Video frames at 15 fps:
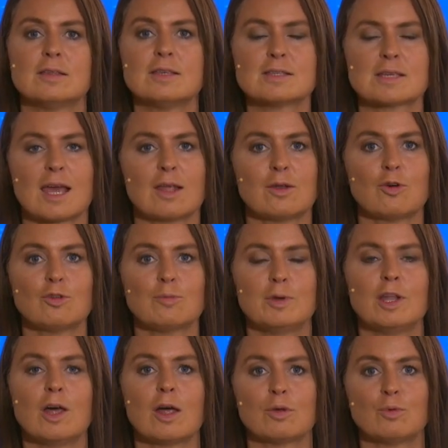this cannot
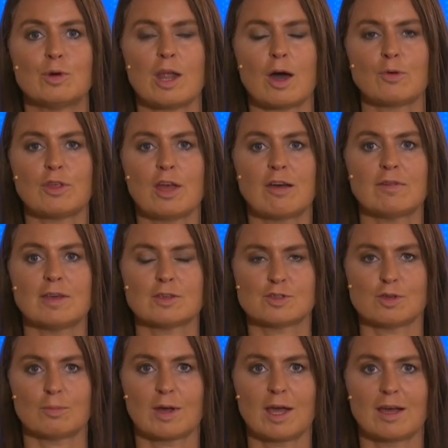be done without having
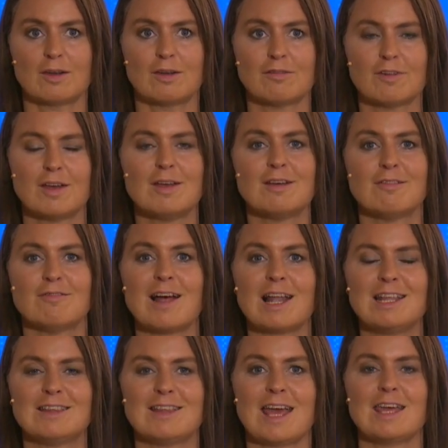some kind of
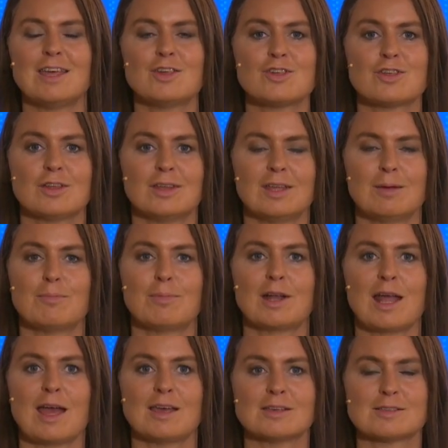validation in
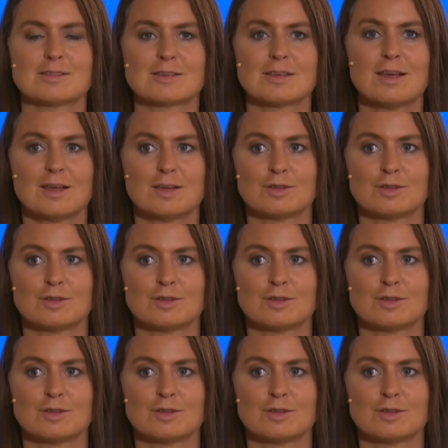place